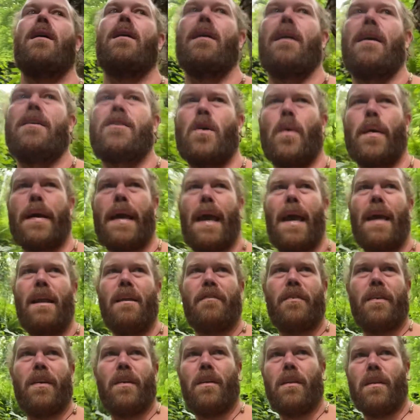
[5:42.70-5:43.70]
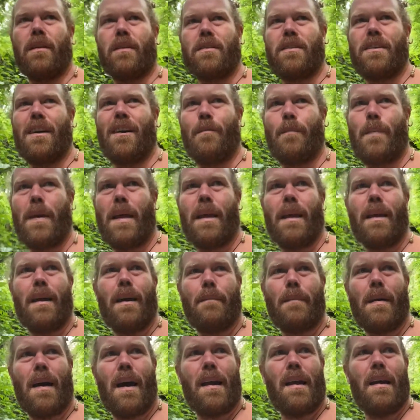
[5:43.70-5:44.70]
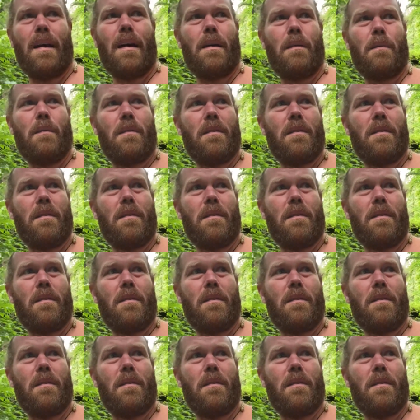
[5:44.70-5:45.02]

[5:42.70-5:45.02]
it's okay to feel a little self-pity. I'm not a